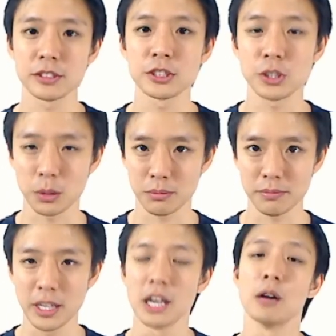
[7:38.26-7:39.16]
So,
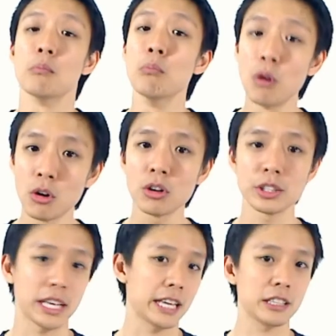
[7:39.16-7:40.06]
more
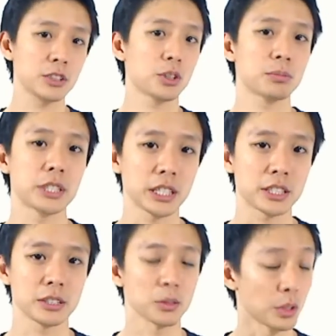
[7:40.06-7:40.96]
on handling
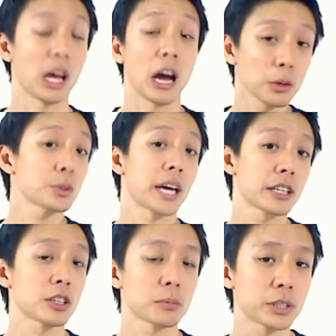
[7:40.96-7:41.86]
objection or how to
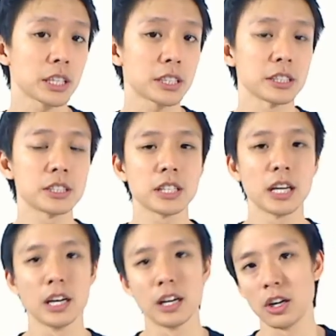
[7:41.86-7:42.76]
handle objections
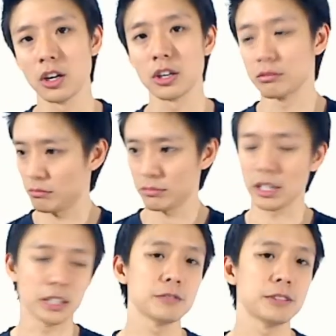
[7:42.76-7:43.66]
on
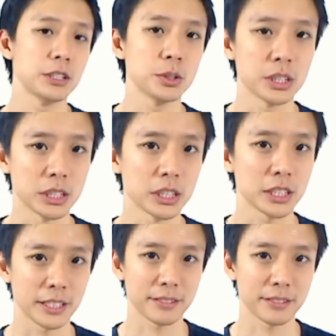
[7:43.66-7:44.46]
other videos in this site.